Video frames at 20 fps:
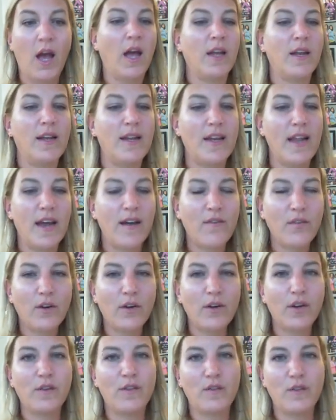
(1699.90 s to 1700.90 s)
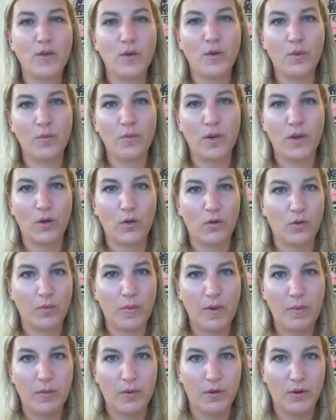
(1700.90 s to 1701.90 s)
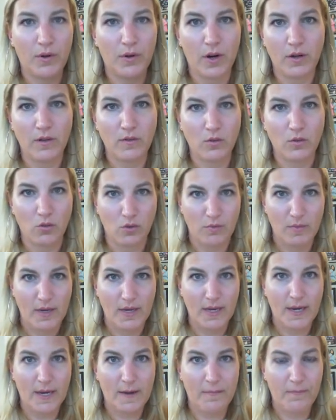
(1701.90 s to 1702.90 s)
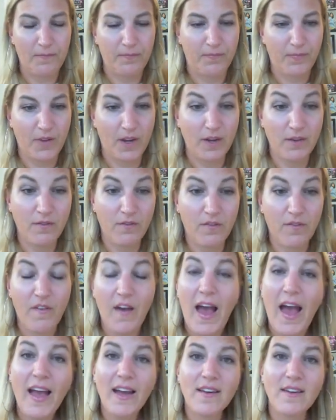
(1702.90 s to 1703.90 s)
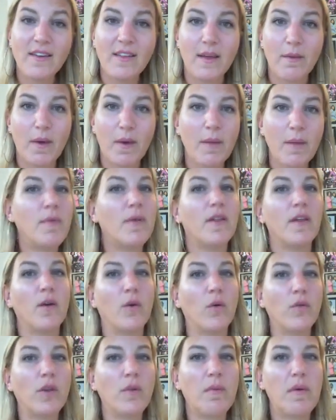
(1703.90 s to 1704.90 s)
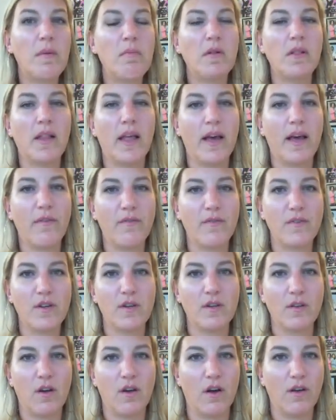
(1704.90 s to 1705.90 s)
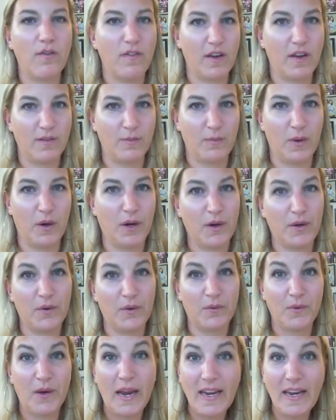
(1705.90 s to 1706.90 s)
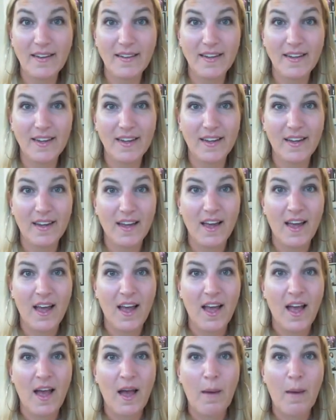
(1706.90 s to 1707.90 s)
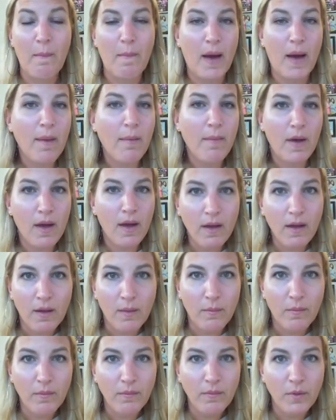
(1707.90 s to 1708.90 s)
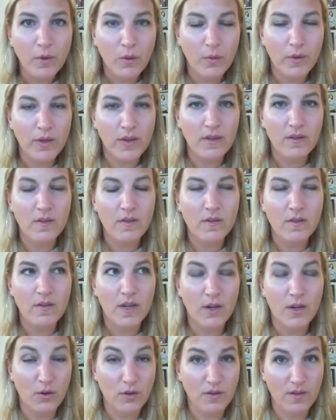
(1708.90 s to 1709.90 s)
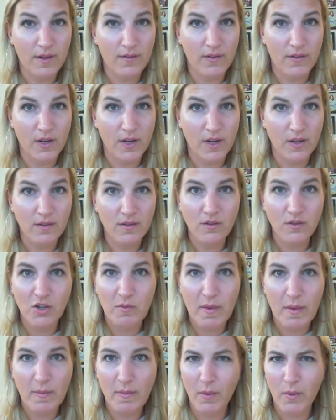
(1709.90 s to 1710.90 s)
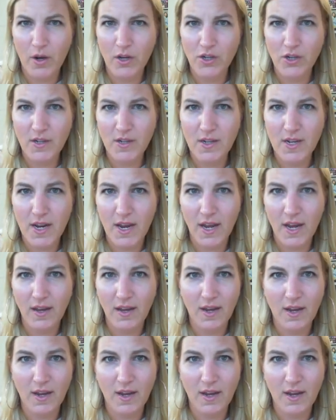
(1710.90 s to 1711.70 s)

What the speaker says: Never assume that older people are not on social media. In fact, they might be the only people left on Facebook, right? My mom, who is in her 70s, she might be watching today.